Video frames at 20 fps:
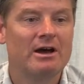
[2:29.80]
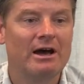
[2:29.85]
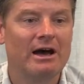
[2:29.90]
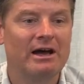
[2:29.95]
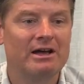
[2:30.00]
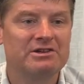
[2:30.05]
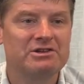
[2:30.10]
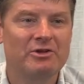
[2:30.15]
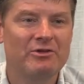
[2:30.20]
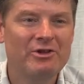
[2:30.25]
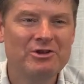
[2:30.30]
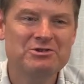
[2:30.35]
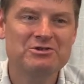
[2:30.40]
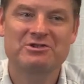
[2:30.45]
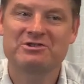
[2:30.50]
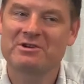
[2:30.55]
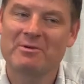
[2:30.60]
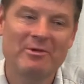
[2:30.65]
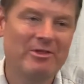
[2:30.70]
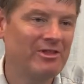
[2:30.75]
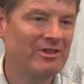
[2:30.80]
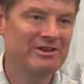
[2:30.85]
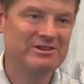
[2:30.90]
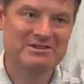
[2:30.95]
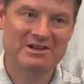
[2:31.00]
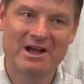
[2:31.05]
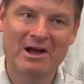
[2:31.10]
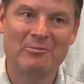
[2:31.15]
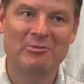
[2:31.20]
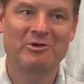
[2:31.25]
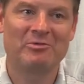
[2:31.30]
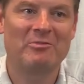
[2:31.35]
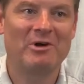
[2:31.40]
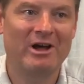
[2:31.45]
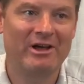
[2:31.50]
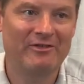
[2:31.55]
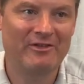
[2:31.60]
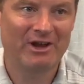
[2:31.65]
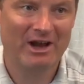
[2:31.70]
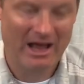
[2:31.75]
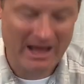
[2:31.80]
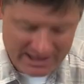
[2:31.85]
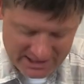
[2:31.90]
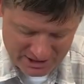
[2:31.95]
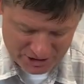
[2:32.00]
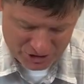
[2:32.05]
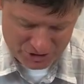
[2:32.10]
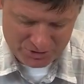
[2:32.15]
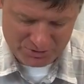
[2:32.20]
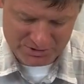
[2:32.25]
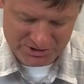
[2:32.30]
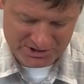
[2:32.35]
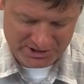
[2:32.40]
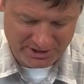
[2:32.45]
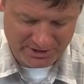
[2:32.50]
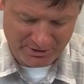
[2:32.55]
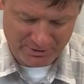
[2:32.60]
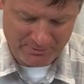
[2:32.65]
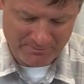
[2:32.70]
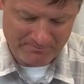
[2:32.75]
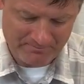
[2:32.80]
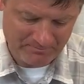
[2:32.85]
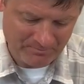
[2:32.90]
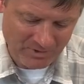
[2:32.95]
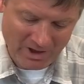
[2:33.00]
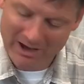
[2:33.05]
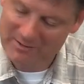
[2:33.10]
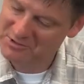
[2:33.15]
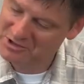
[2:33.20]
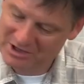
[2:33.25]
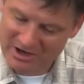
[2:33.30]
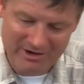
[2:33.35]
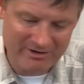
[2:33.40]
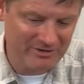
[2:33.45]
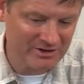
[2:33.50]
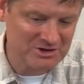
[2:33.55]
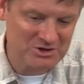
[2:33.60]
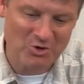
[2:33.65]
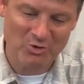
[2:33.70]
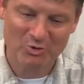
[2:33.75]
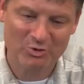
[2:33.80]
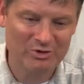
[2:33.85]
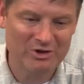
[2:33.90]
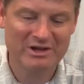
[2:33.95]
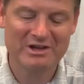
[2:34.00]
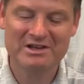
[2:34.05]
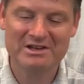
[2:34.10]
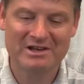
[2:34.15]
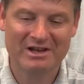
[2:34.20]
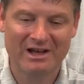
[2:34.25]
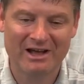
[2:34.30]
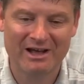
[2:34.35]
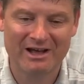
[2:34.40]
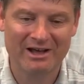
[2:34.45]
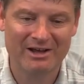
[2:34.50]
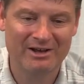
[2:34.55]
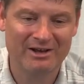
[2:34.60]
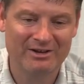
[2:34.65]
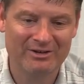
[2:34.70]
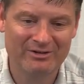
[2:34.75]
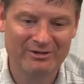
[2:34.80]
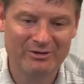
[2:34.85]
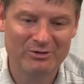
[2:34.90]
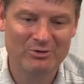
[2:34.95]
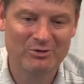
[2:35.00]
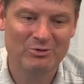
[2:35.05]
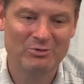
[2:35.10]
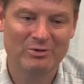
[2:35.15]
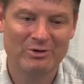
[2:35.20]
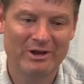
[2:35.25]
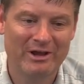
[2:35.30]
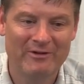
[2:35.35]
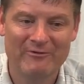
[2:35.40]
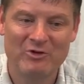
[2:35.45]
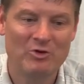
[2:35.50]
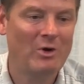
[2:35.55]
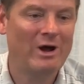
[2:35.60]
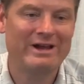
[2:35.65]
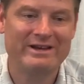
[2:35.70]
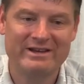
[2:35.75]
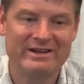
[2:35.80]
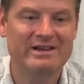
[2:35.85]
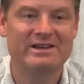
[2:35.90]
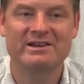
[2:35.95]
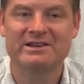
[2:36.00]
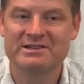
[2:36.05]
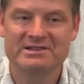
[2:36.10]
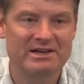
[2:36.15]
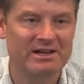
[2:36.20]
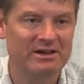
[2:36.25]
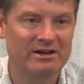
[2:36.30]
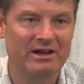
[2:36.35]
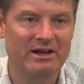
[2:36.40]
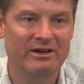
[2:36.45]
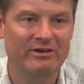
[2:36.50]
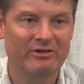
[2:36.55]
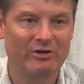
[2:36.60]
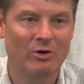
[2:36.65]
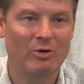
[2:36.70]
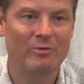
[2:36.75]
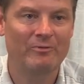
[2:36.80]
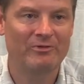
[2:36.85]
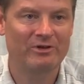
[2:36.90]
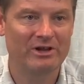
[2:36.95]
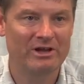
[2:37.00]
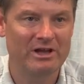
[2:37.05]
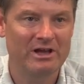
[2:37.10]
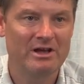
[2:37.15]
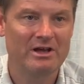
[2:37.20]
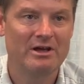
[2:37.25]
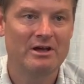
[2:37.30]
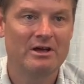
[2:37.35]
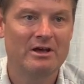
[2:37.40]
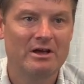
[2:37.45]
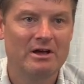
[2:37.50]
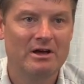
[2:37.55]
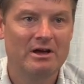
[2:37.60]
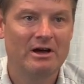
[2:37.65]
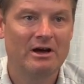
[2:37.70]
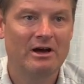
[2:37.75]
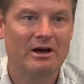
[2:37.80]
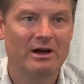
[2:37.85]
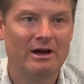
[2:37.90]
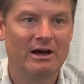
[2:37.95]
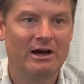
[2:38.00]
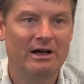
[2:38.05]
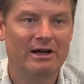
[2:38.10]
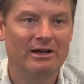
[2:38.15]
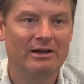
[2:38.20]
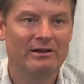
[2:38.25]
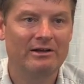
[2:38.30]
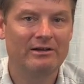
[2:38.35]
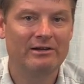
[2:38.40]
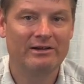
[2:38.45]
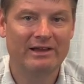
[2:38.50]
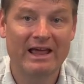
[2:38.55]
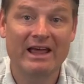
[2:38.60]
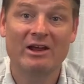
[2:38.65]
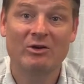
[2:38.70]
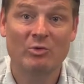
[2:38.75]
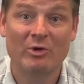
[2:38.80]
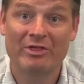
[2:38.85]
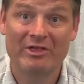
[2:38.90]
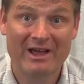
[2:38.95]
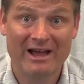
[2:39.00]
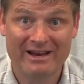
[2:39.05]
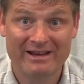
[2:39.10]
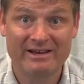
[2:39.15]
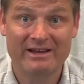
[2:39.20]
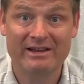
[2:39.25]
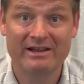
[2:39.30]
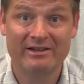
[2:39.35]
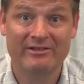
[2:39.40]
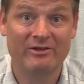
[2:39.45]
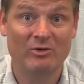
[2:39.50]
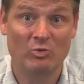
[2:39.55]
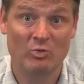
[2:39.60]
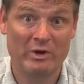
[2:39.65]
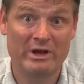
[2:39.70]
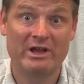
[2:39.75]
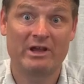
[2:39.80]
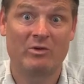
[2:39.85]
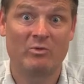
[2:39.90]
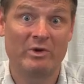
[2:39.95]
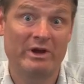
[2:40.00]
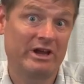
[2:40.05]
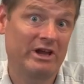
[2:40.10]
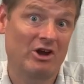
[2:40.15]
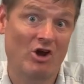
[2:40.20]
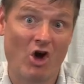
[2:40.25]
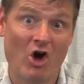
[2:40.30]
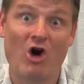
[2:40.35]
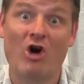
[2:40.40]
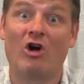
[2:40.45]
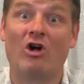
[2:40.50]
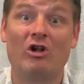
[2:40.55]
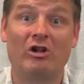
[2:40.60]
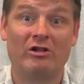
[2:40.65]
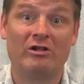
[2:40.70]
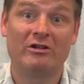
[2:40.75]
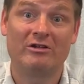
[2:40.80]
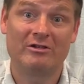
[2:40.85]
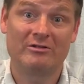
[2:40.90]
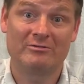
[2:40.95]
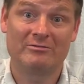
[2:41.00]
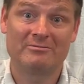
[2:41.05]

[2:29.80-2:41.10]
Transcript: Uh, so those are some of the things that come to mind that I can choose to do. I'm sharing this only uh, to give you ideas and, and to hopefully uh, land with the idea that we, we can all,